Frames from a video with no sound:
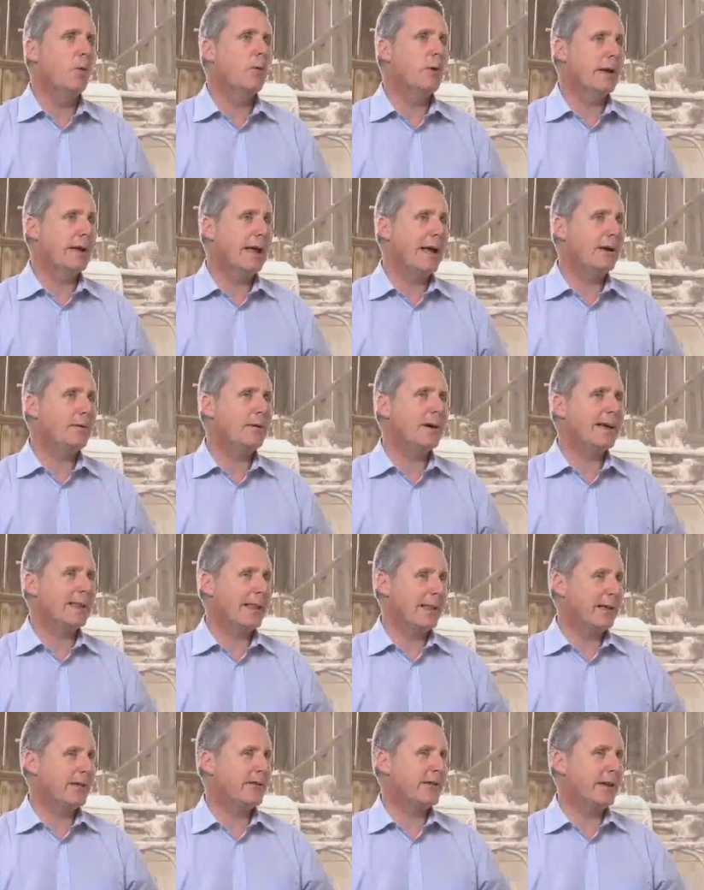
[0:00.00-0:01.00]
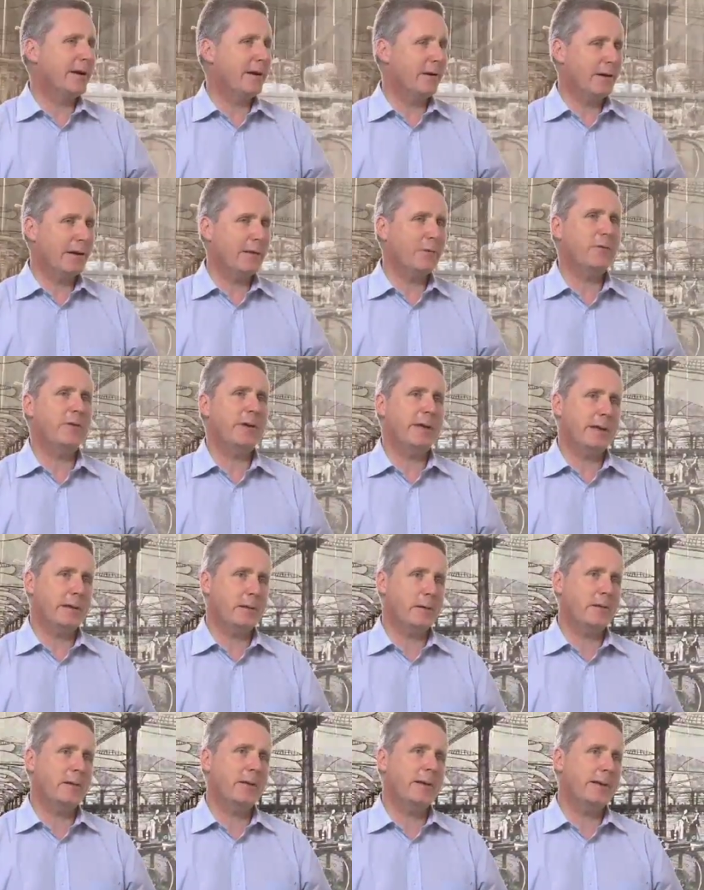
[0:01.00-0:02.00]
We're now at that early
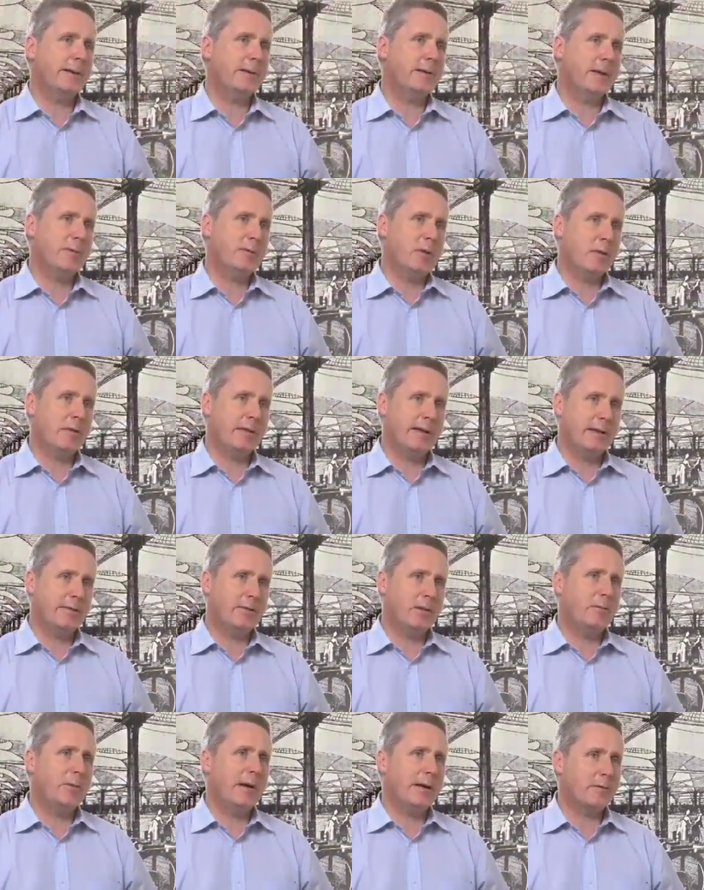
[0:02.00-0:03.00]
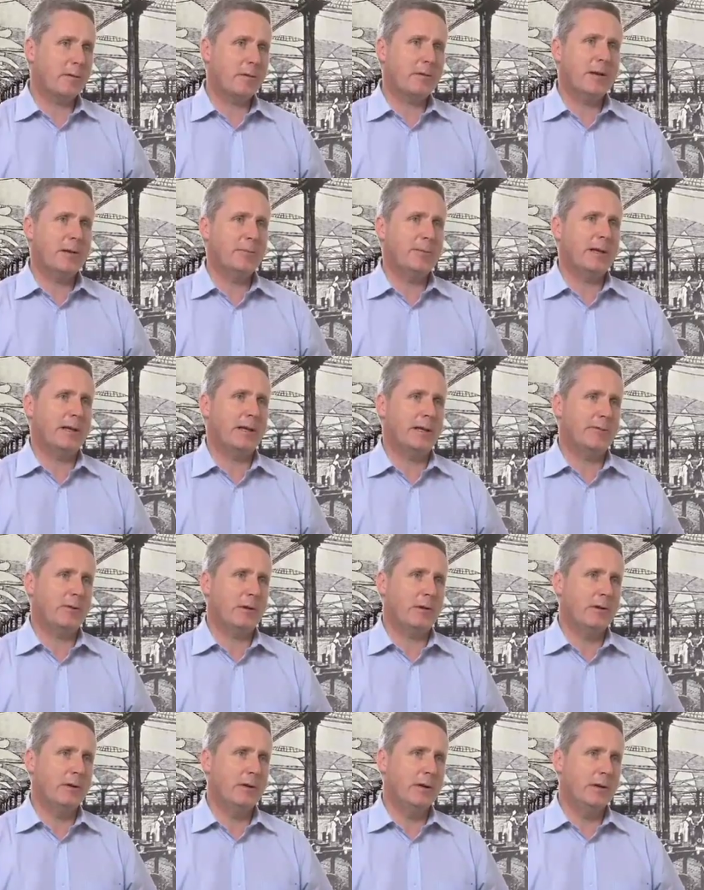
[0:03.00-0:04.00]
phase, except instead of the macroscopic
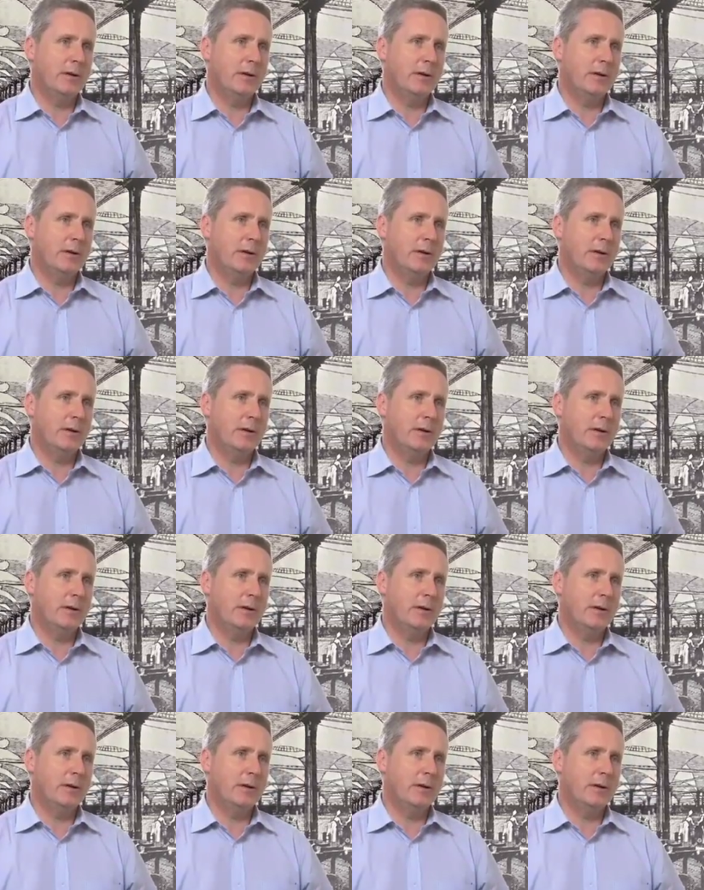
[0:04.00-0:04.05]
level,